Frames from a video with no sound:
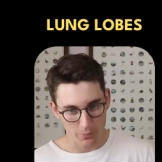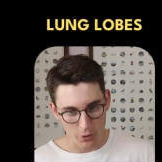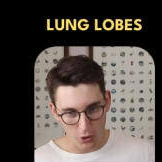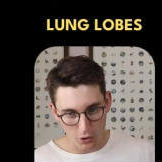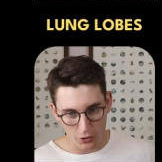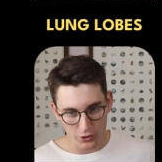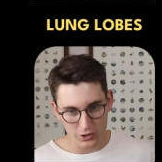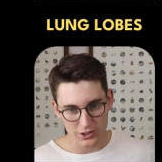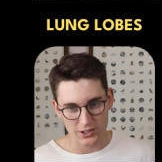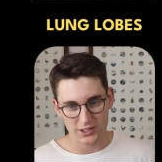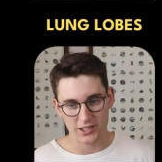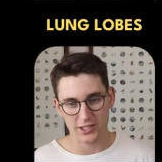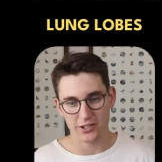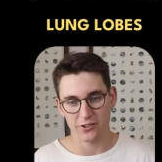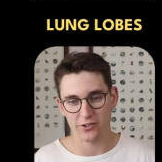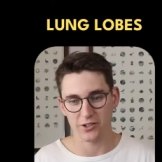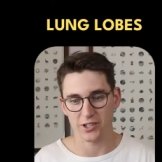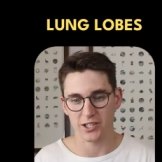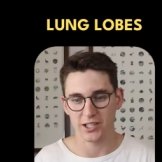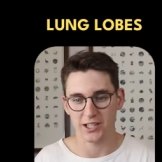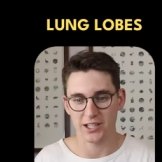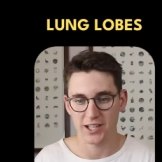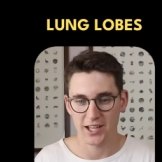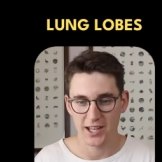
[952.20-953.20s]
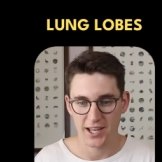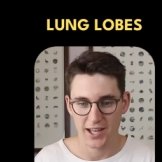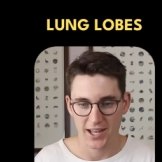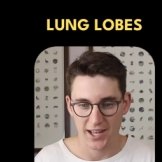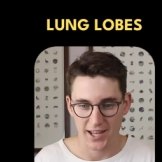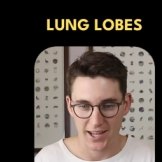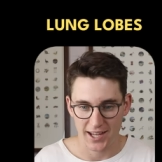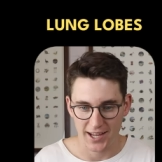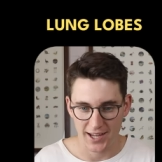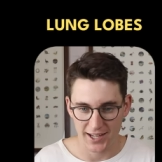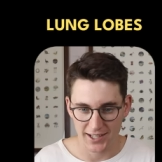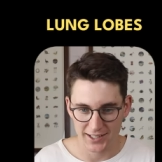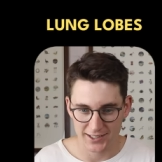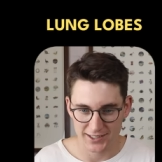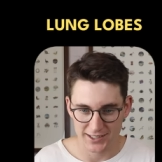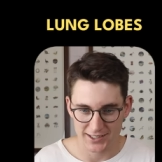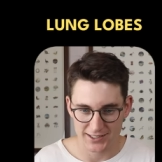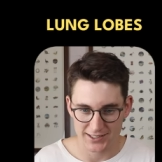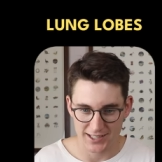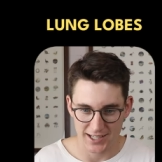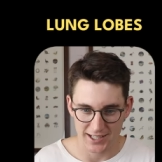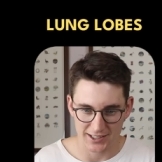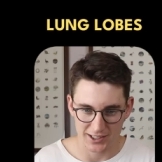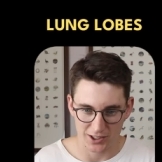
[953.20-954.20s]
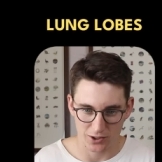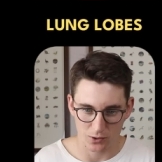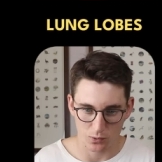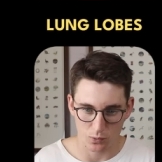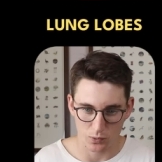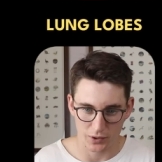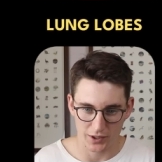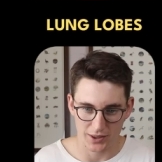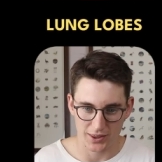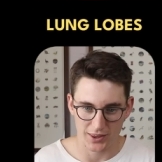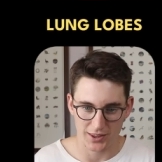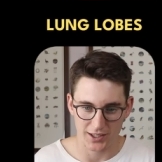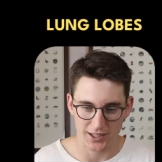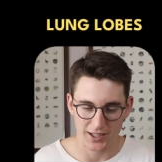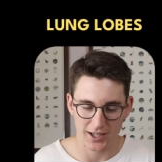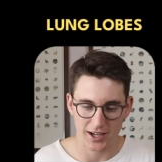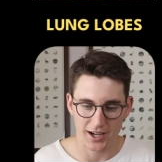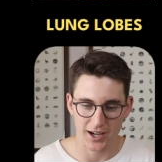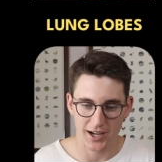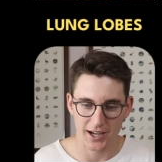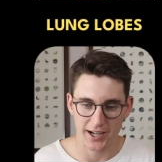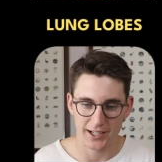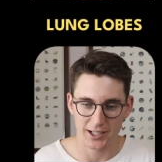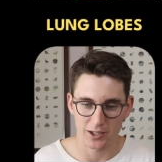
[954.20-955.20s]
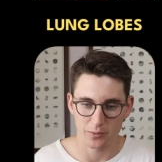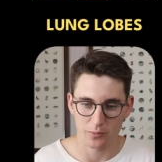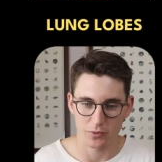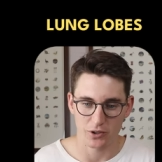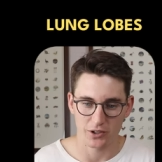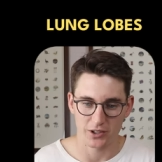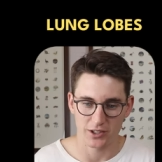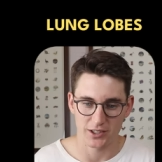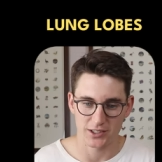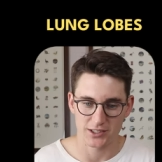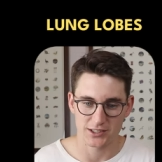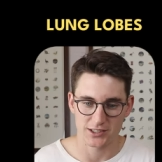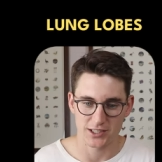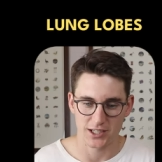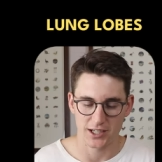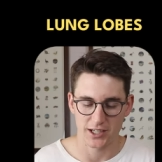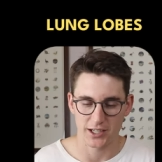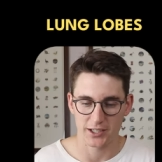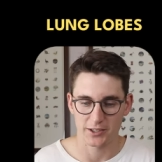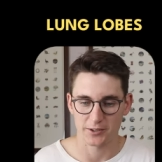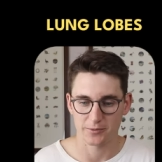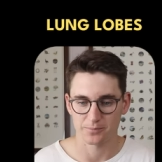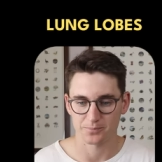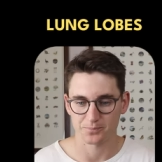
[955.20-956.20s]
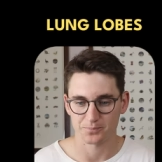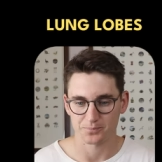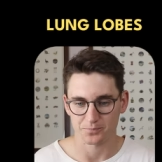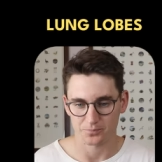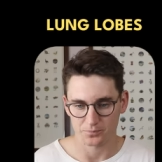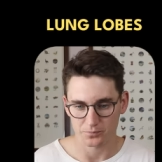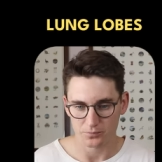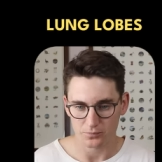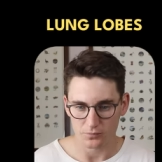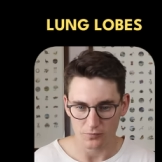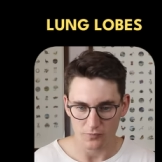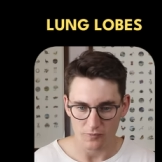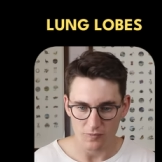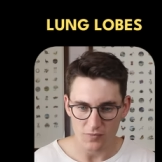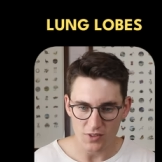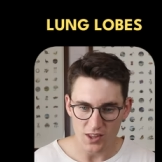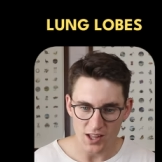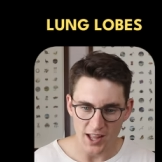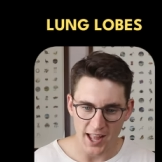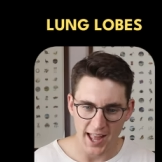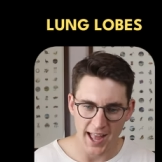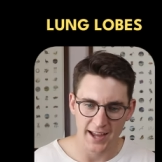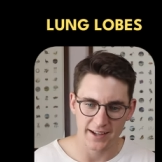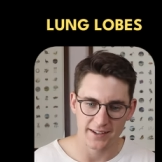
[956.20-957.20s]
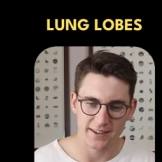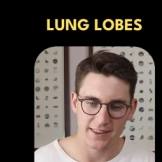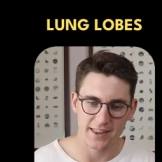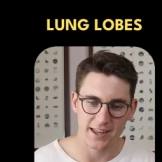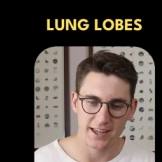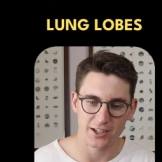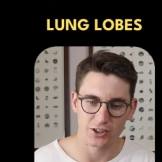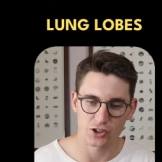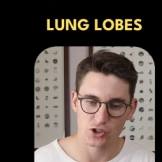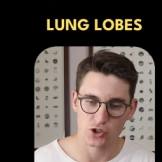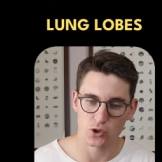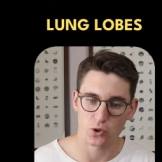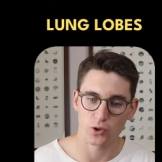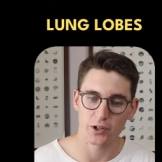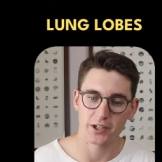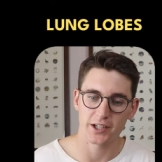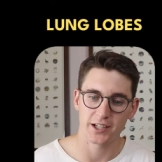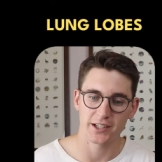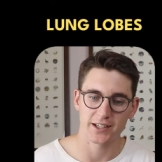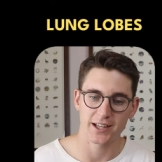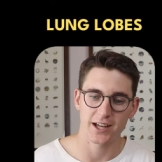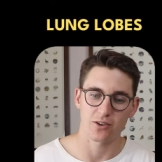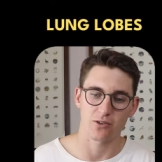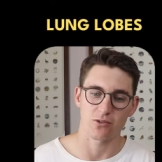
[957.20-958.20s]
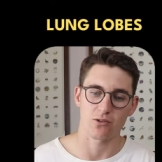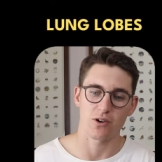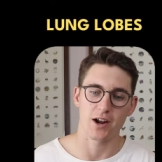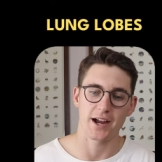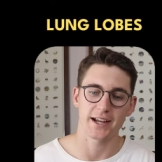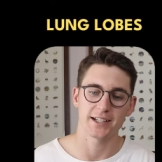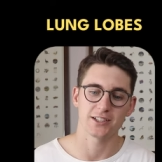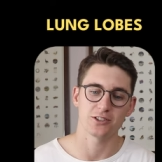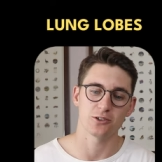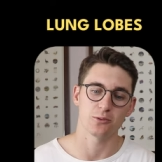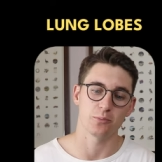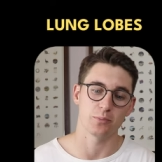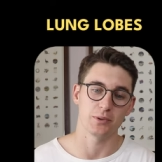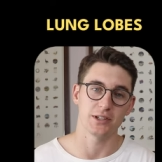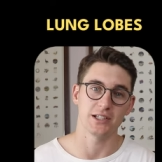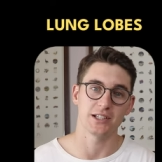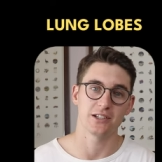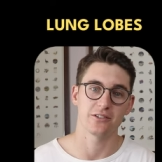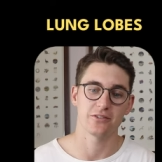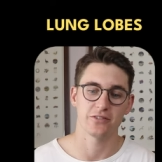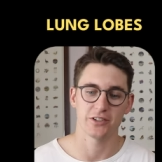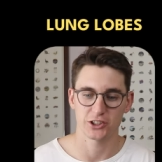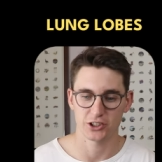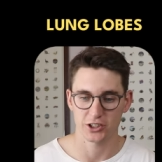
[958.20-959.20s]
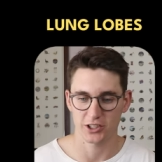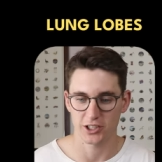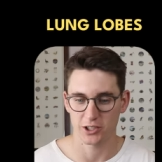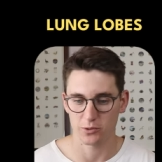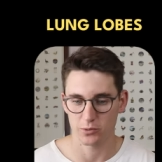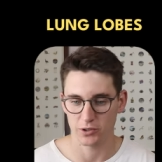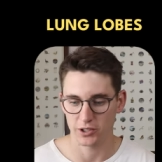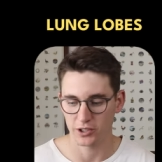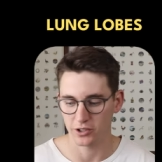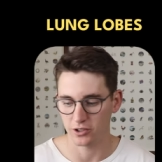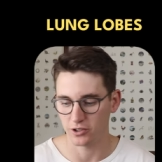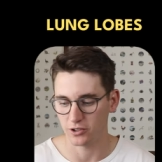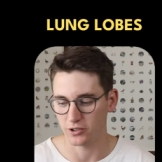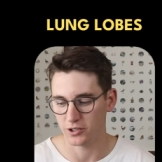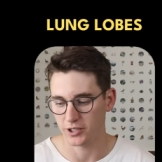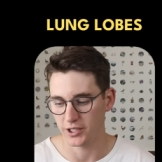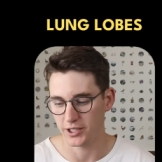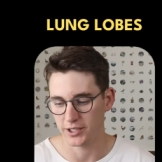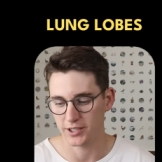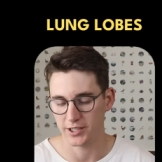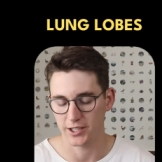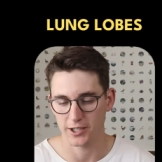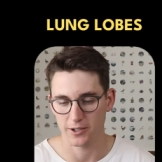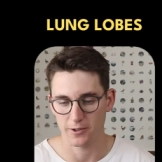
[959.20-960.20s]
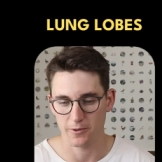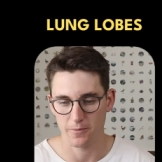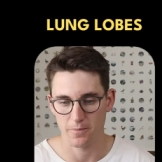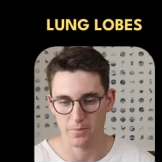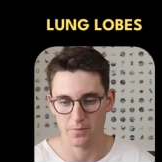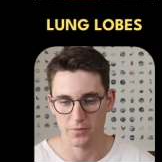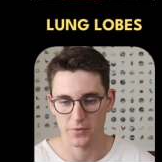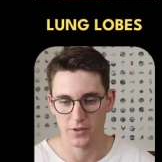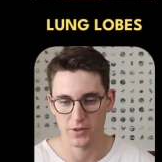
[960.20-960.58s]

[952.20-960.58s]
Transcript: posteriorly intersecting with the hilum on this side, and then joining that right oblique fissure that we're going to look at now.